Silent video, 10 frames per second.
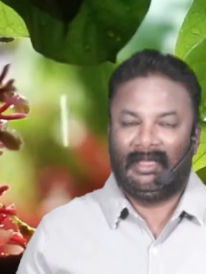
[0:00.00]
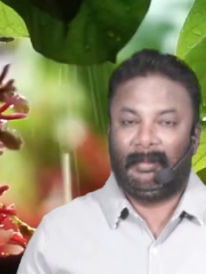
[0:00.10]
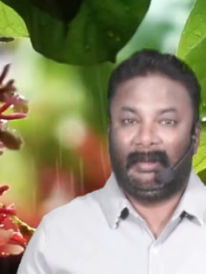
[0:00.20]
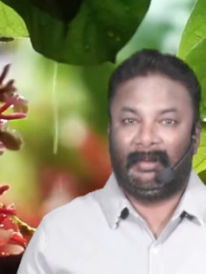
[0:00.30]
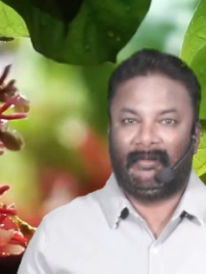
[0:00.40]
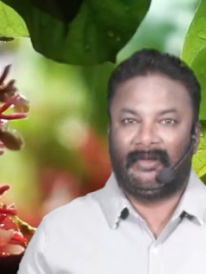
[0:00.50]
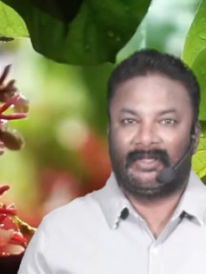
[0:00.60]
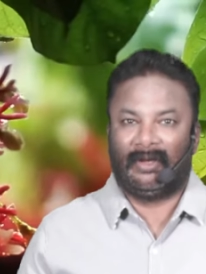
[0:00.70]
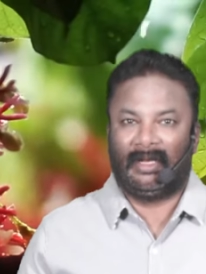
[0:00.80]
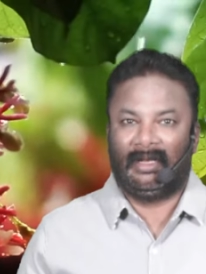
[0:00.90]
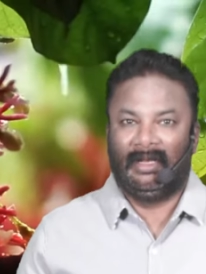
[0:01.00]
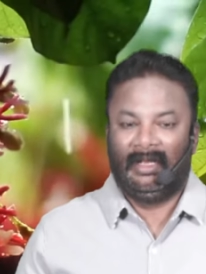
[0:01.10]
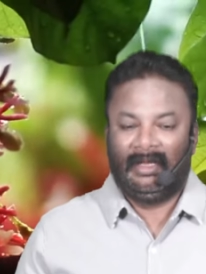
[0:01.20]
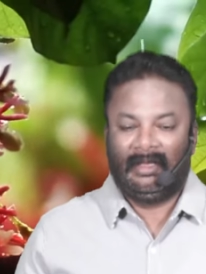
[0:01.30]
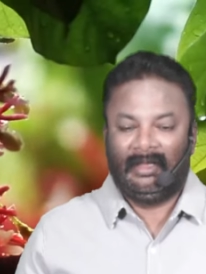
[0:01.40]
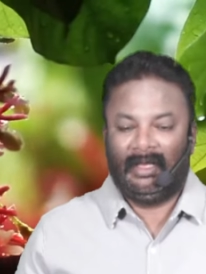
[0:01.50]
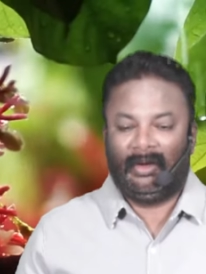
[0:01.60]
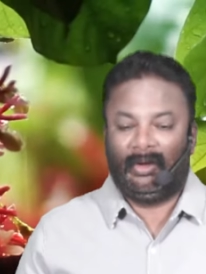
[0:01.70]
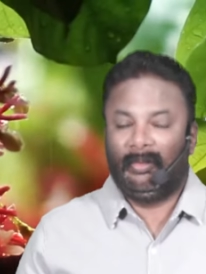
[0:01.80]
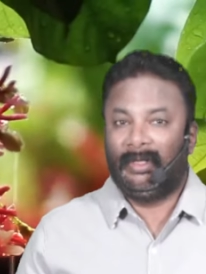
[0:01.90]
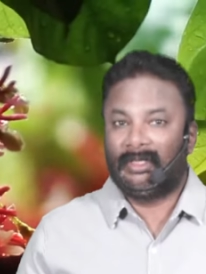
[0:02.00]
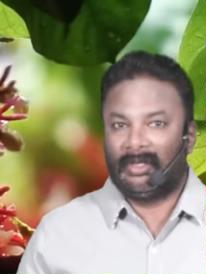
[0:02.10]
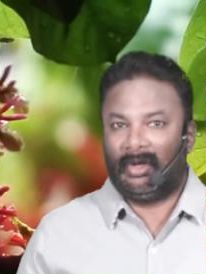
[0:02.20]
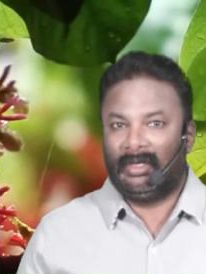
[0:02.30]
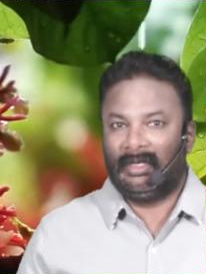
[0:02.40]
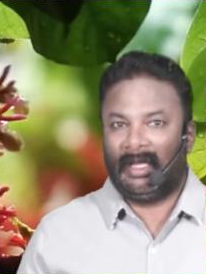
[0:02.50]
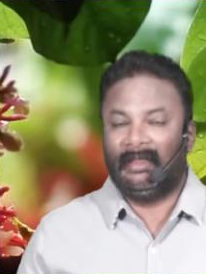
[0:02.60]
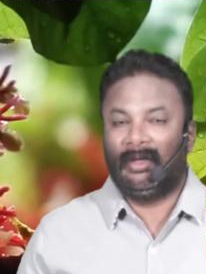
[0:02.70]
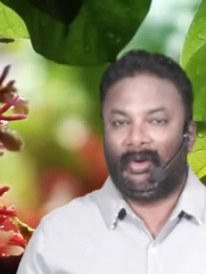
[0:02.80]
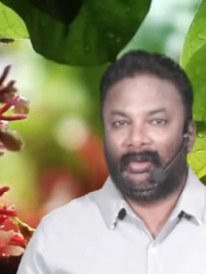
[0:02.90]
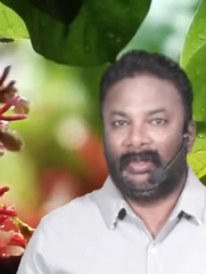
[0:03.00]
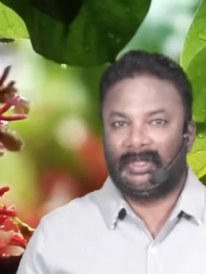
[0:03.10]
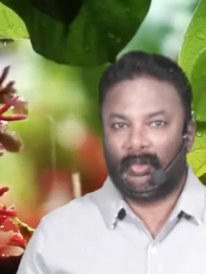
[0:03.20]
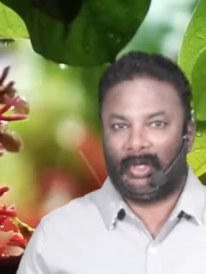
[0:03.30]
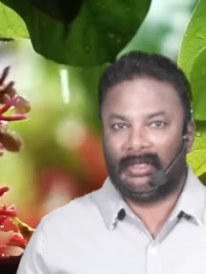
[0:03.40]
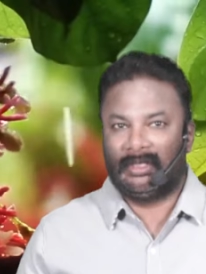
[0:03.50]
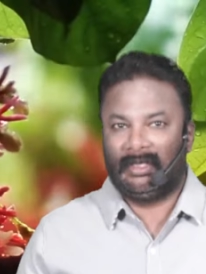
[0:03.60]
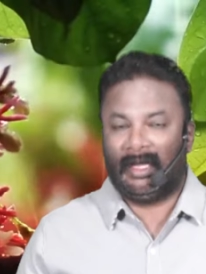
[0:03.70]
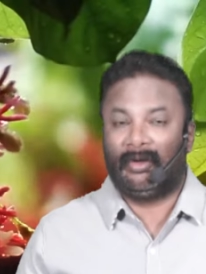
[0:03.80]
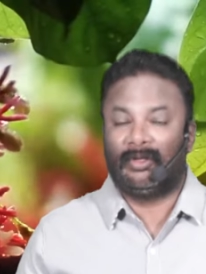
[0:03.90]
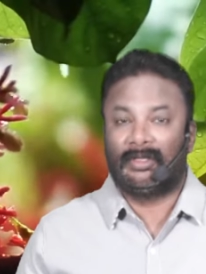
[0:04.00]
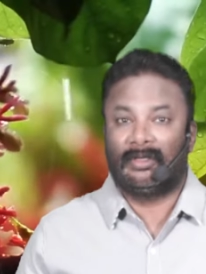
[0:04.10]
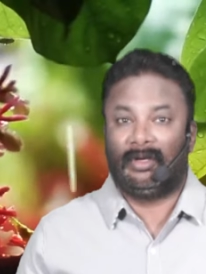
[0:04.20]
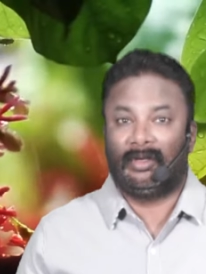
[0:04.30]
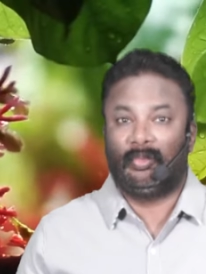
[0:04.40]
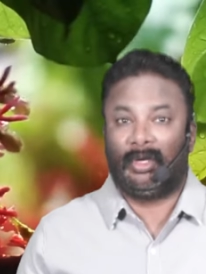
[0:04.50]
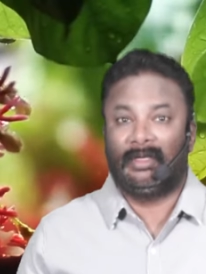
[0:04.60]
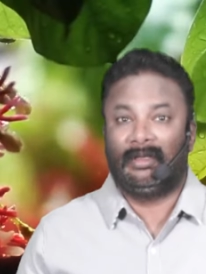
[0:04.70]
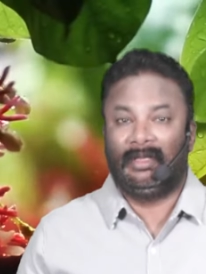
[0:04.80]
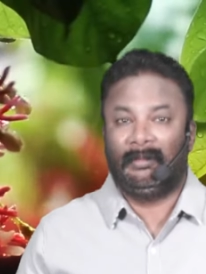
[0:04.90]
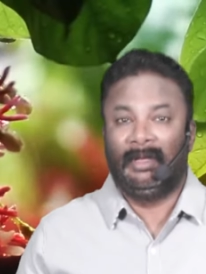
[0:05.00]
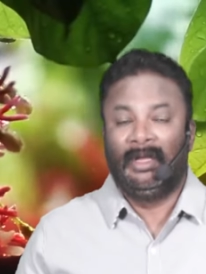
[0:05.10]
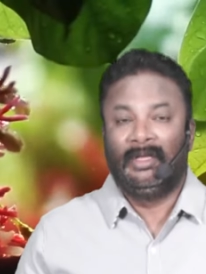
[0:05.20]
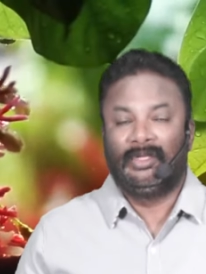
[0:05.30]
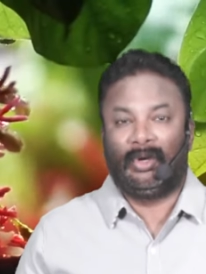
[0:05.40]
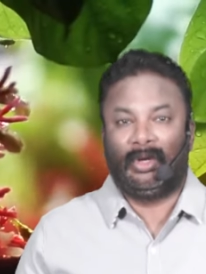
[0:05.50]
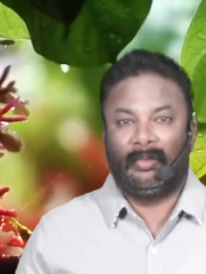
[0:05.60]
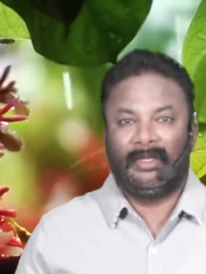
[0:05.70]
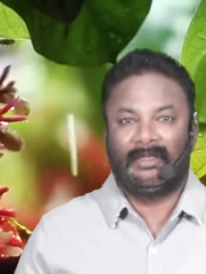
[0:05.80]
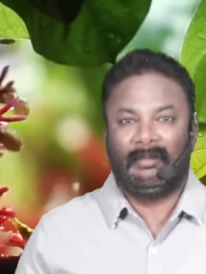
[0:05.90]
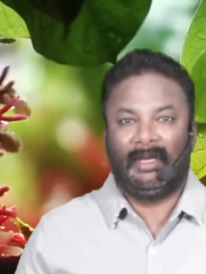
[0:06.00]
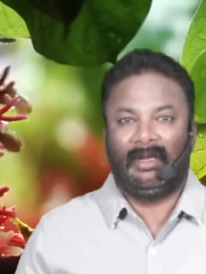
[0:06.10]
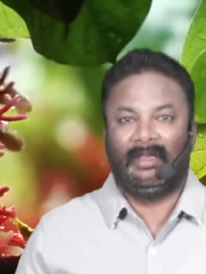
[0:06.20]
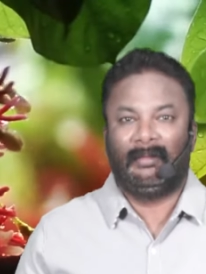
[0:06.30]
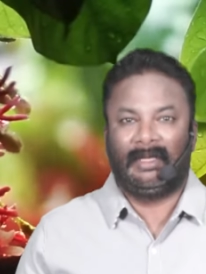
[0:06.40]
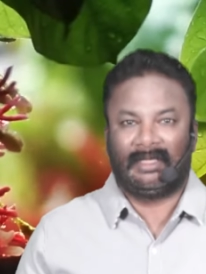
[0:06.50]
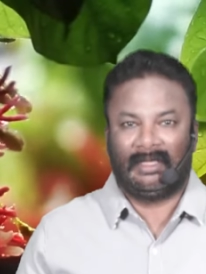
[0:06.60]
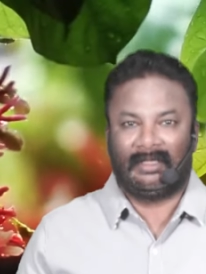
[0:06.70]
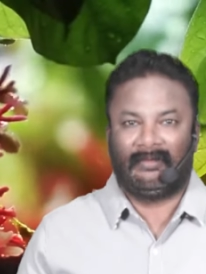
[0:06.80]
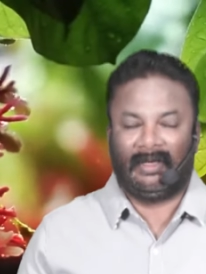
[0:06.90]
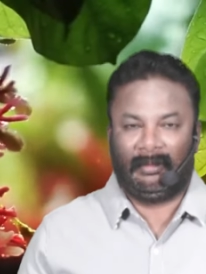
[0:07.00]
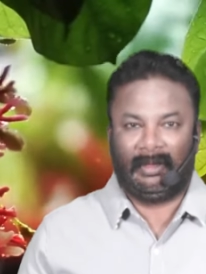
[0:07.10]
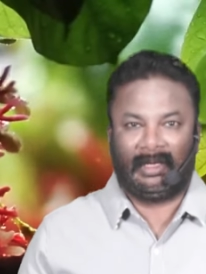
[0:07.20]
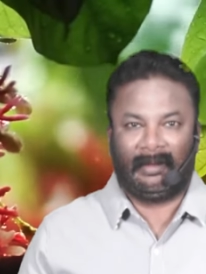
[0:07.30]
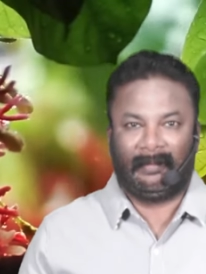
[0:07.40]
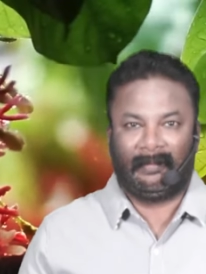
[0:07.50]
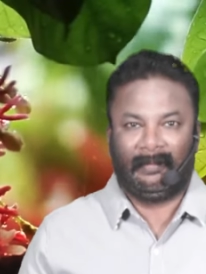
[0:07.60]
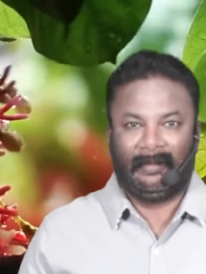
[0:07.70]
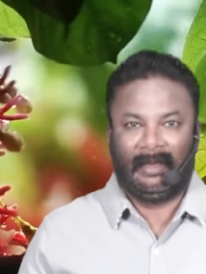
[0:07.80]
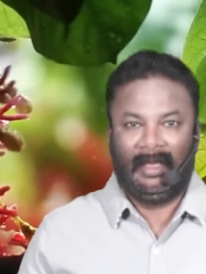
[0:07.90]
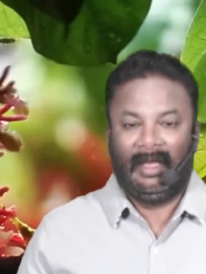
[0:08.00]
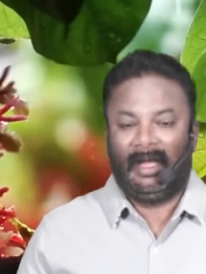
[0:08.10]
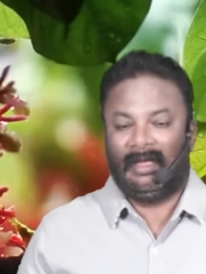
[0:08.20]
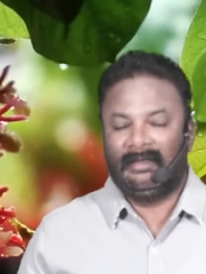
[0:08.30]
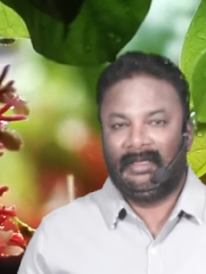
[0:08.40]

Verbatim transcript: the people of Israel, they always longed and they always wanted, and also God wanted them to always remain in the blessings of Abraham. And